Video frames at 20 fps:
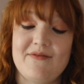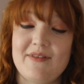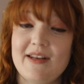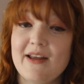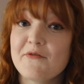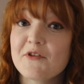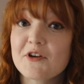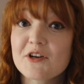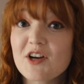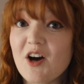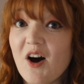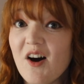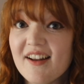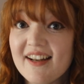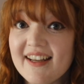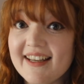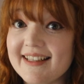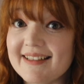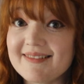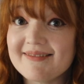never got
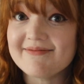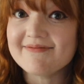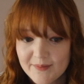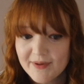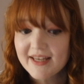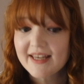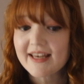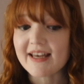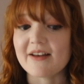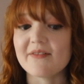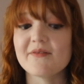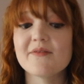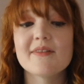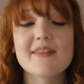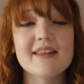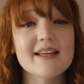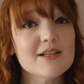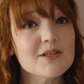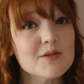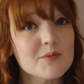it. But yeah,
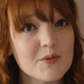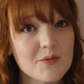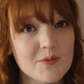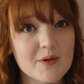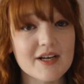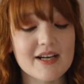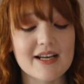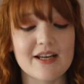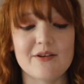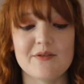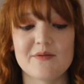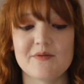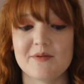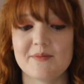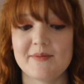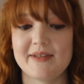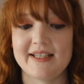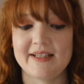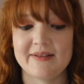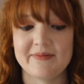things will work out for
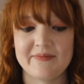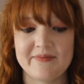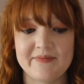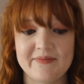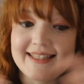me.